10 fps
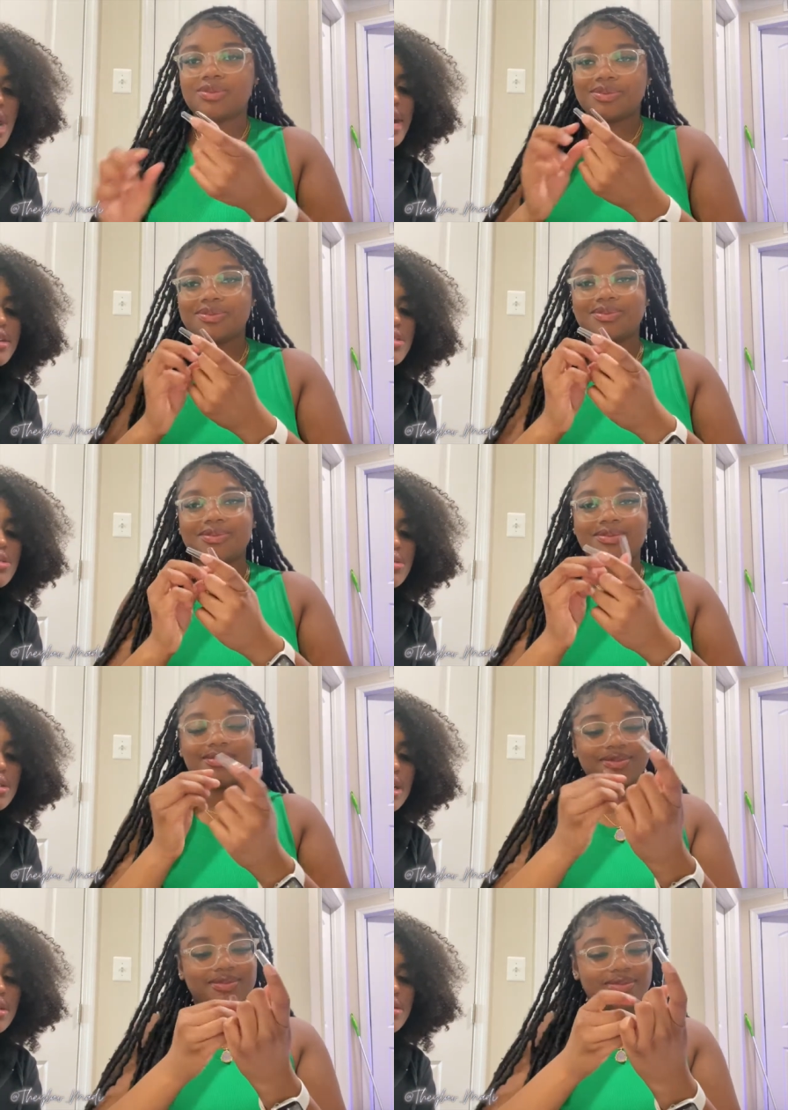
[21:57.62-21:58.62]
I do,
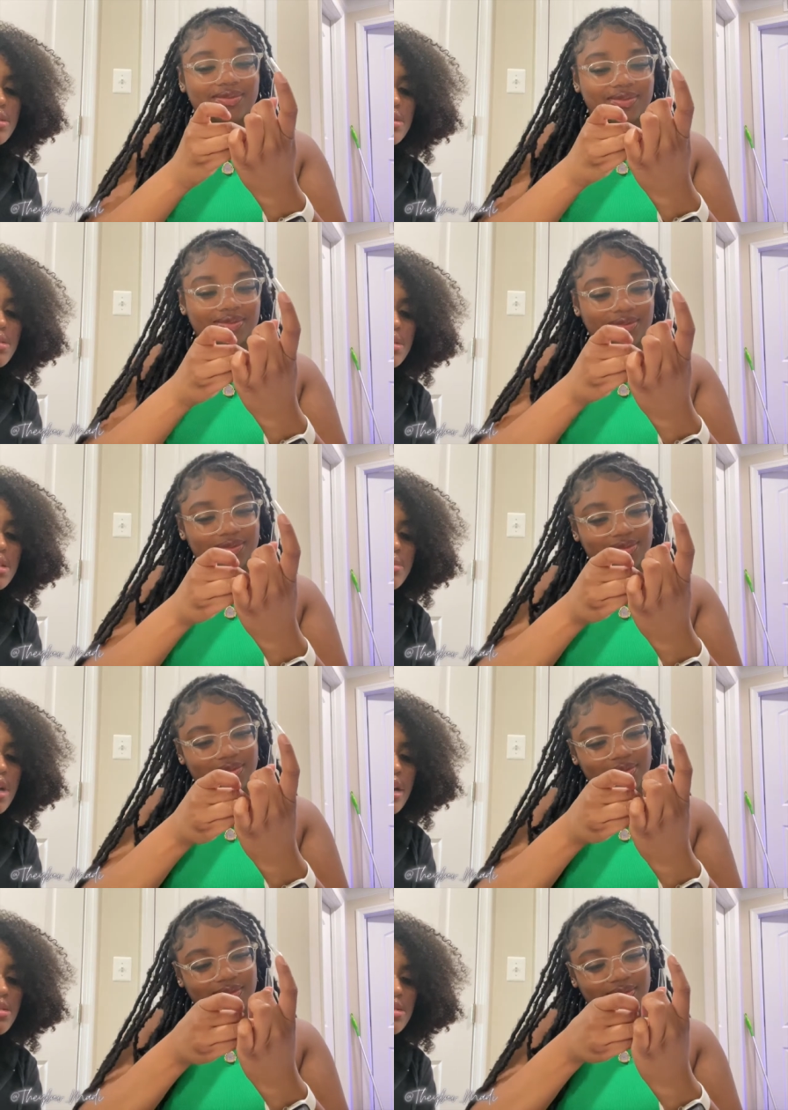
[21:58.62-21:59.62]
because I used to do this, but
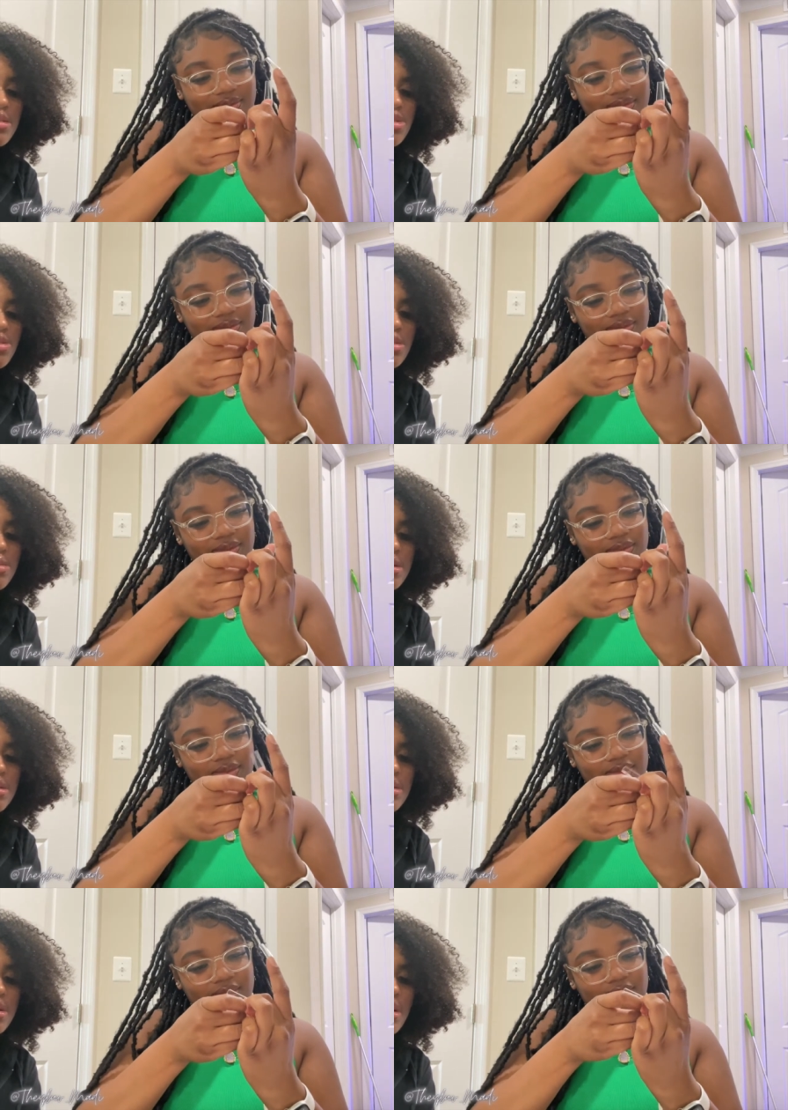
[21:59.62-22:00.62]
I used to do short ones.
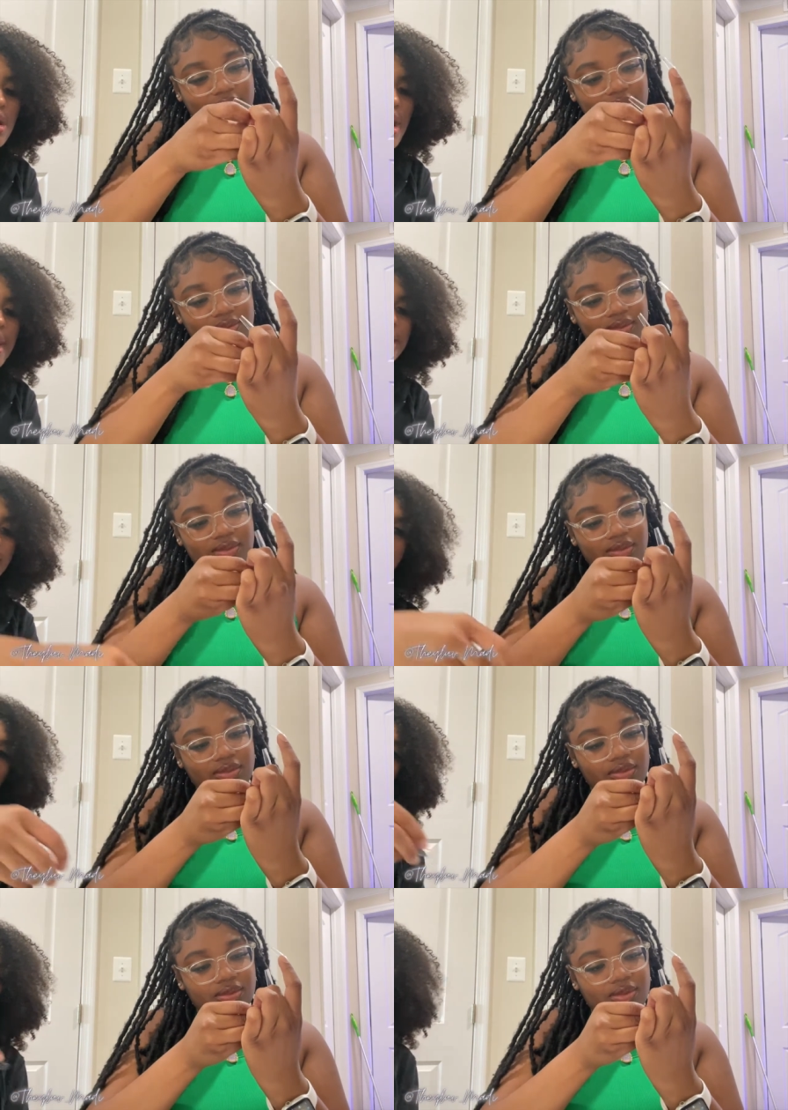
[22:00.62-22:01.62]
I never get
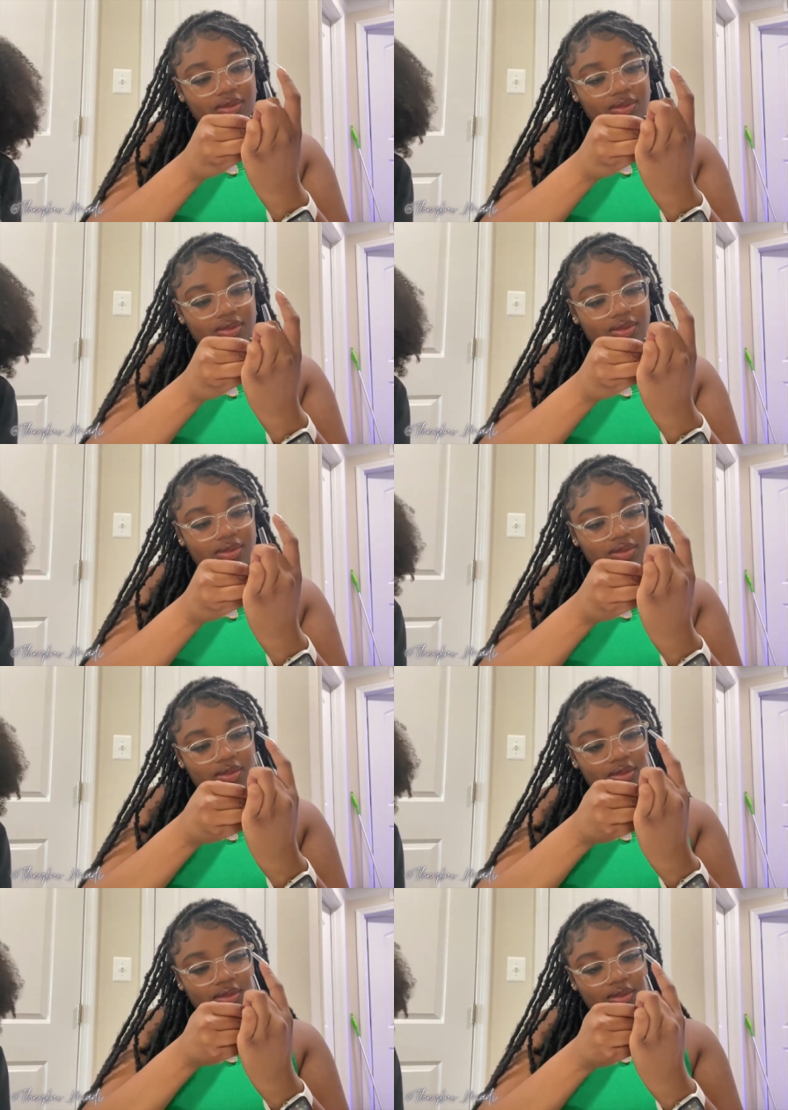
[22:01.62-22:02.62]
long ones. So my mom used to
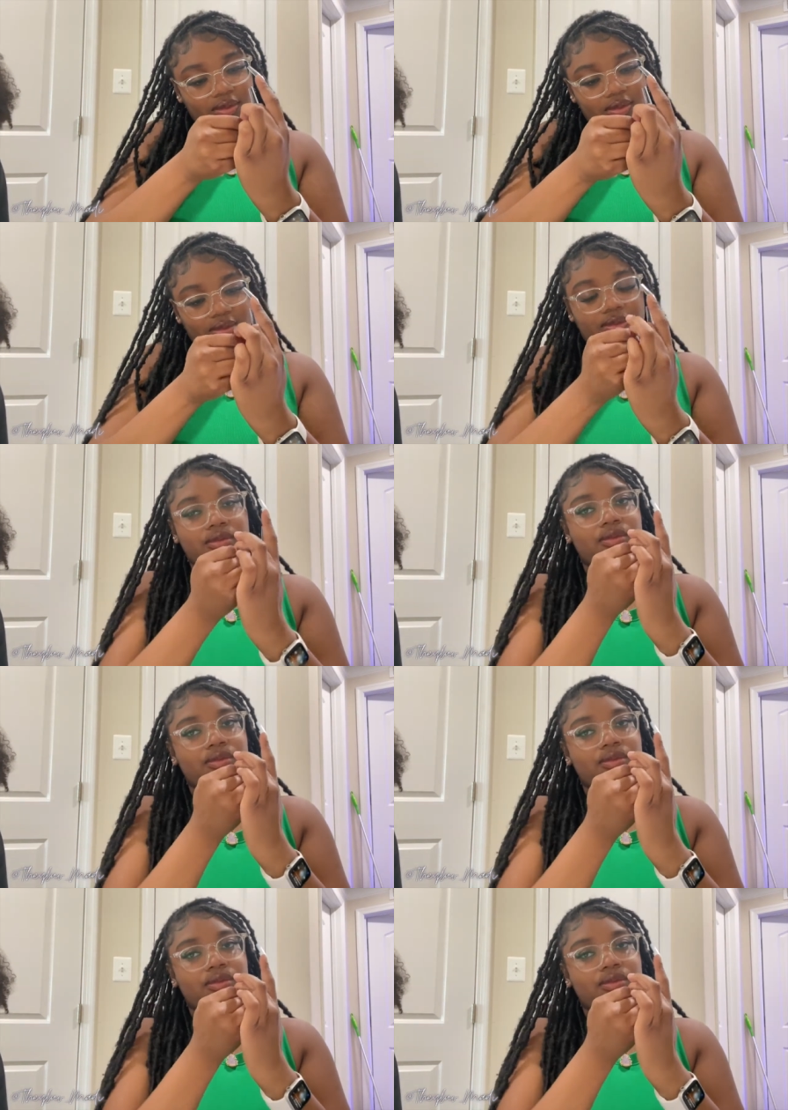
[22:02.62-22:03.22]
try to beat me for that.